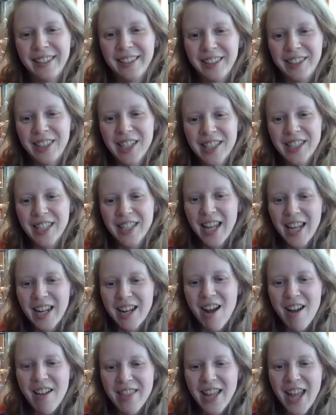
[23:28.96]
just
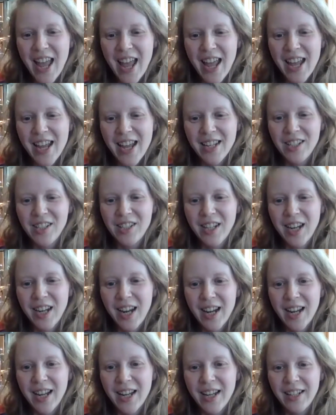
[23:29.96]
on the edge
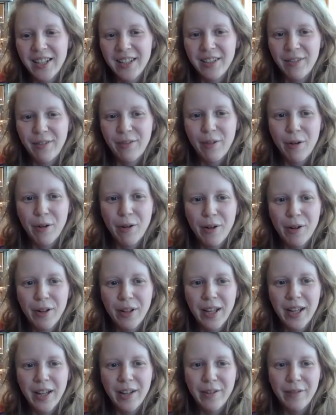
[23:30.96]
and
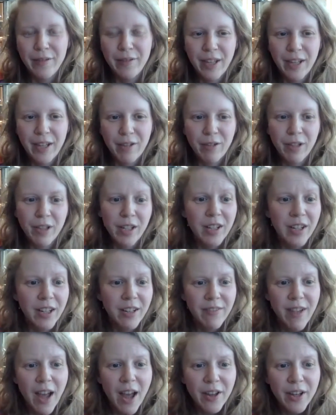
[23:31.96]
full of really
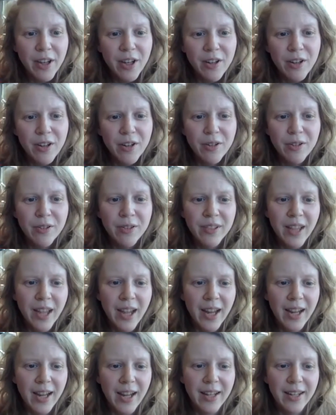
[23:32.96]
good values.
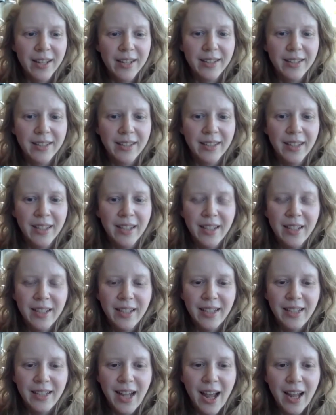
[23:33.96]
And
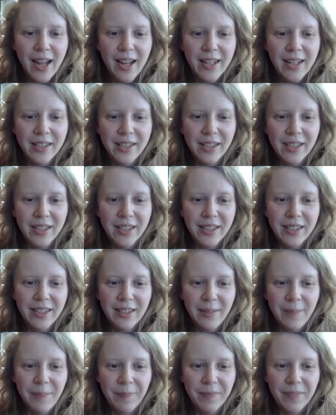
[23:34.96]
it's
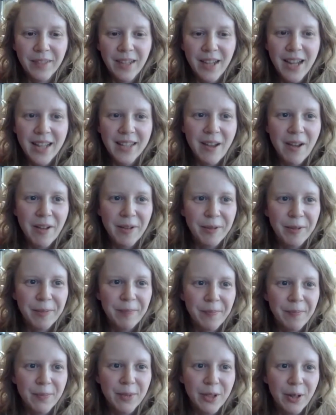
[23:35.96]
awesome.
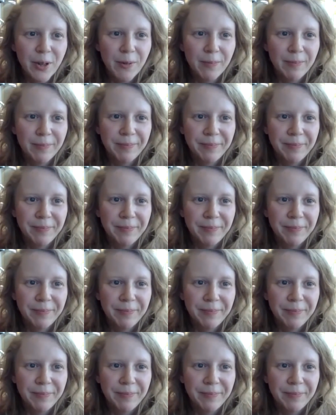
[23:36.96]
So